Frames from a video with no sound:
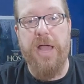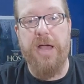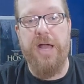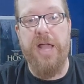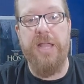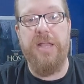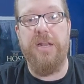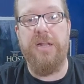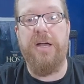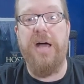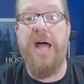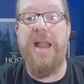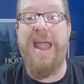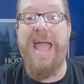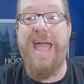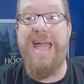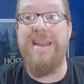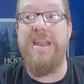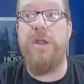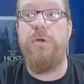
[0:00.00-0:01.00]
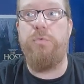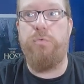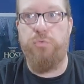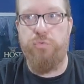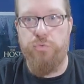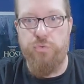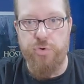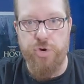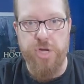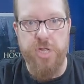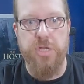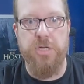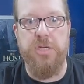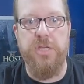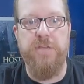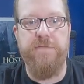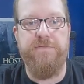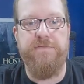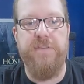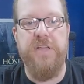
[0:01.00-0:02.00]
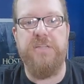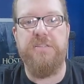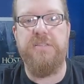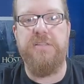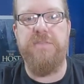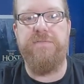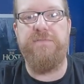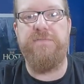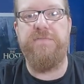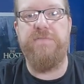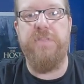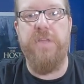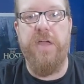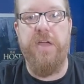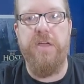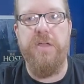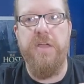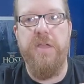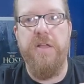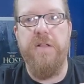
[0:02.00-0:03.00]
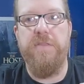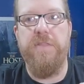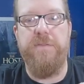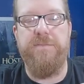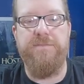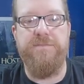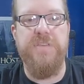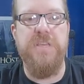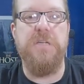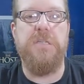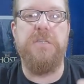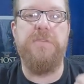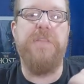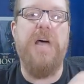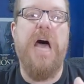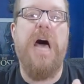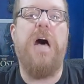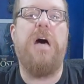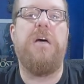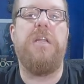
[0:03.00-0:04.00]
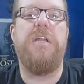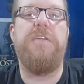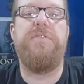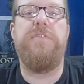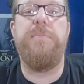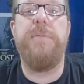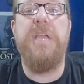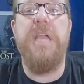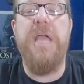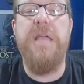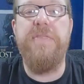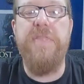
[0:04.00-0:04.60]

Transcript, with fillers: I like it a lot, and it really fits the the, the feel of the holiday for me.